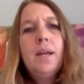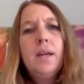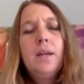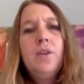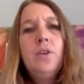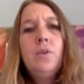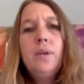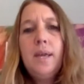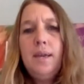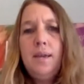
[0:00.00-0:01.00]
You
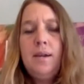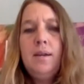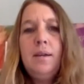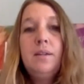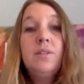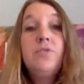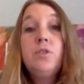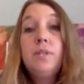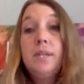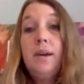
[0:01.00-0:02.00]
can
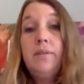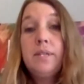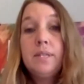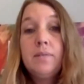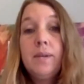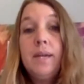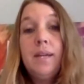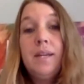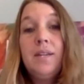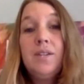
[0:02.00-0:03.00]
diffuse it, obviously, right?
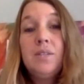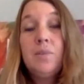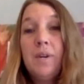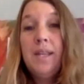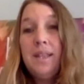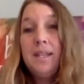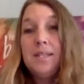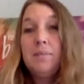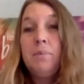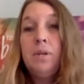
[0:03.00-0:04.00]
And here's some great things
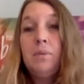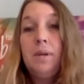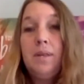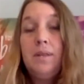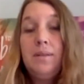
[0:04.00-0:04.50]
to put it with.